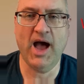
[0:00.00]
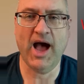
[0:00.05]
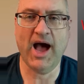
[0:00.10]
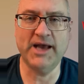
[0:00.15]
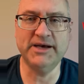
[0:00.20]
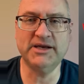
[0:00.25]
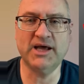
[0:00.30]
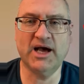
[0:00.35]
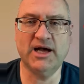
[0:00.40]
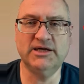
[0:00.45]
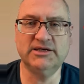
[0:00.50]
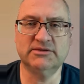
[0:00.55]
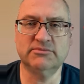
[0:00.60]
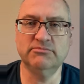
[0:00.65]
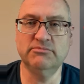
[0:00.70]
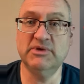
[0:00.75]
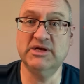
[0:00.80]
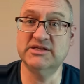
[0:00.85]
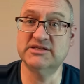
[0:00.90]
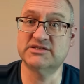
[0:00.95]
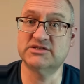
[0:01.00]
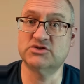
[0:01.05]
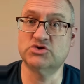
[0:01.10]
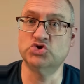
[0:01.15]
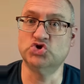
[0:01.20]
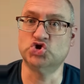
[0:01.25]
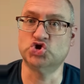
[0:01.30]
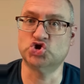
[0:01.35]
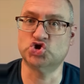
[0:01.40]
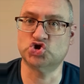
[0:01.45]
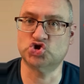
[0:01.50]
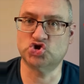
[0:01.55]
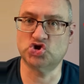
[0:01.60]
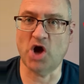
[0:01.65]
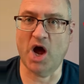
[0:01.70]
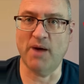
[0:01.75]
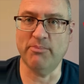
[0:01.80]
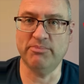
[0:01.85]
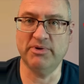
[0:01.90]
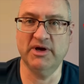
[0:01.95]
Anhalten means to
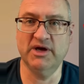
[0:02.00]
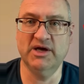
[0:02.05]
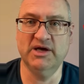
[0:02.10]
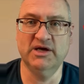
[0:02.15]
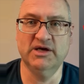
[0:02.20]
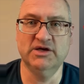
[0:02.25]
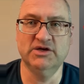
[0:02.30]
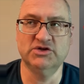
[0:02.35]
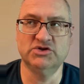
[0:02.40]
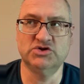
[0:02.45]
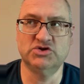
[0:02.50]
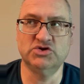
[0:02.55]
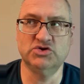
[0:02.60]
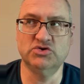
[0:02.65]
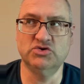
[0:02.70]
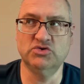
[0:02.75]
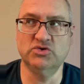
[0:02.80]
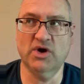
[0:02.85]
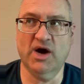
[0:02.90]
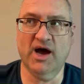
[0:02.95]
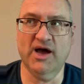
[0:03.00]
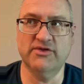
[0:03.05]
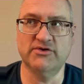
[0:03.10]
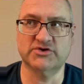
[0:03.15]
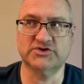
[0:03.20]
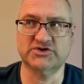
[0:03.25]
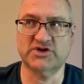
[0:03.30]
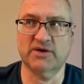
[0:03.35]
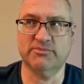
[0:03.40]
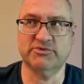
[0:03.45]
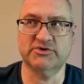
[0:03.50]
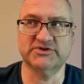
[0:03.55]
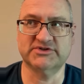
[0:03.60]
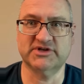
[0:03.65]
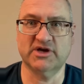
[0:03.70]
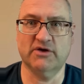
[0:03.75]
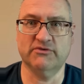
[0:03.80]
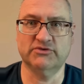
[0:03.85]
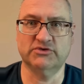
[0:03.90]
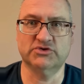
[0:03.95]
stop, to either stop
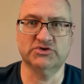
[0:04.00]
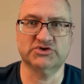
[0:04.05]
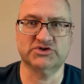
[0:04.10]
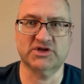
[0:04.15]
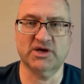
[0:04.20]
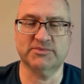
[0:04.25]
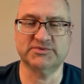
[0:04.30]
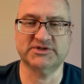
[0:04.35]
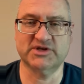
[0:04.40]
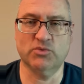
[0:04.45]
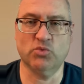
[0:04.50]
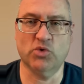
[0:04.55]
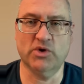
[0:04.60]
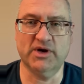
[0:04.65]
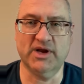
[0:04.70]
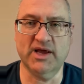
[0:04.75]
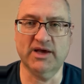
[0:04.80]
yourself or to stop someone